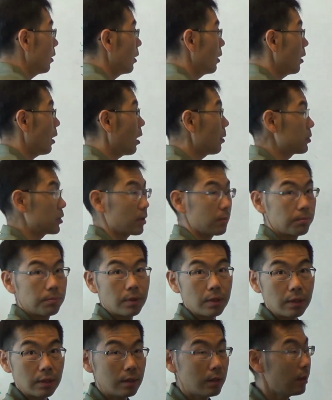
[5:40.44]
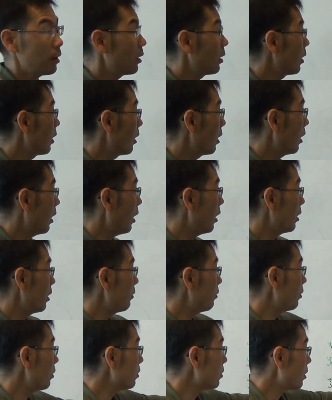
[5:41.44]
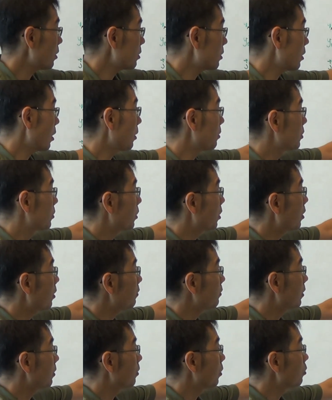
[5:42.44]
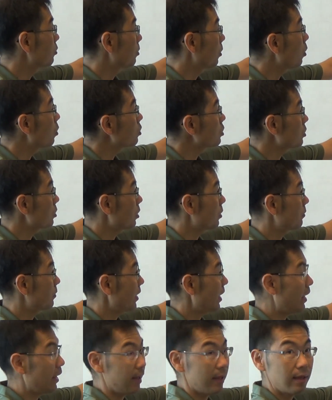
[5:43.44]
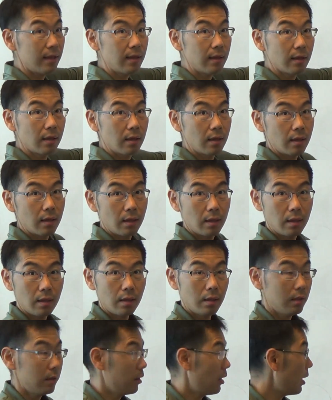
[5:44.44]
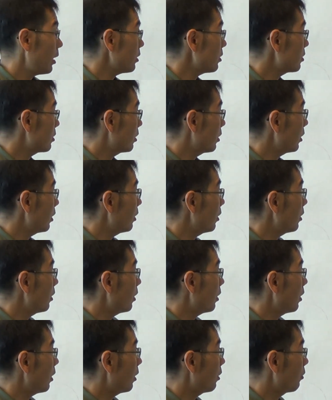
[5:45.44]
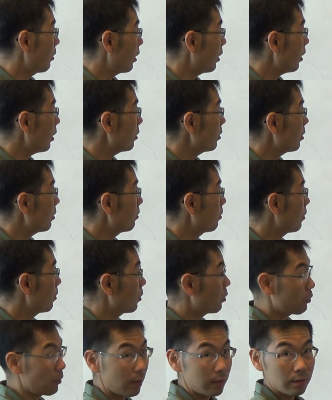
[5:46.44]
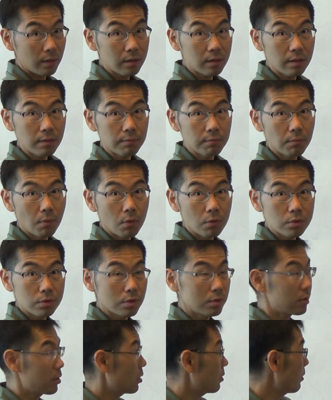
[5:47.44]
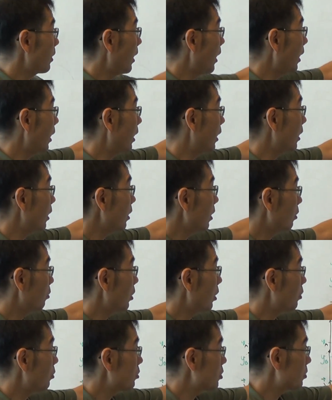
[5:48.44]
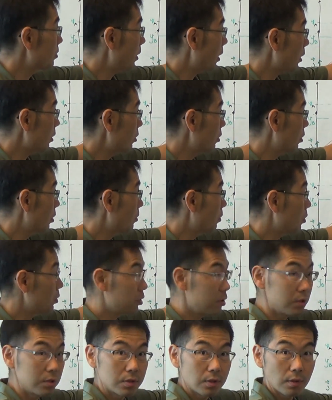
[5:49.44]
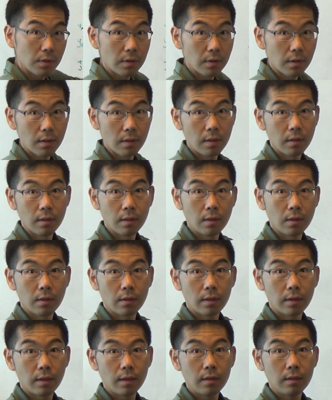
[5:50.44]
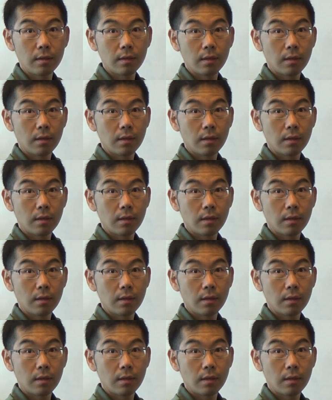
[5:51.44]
the object B, and if you just observe the motion of A, that's the relative motions of A with respect to your position. Okay,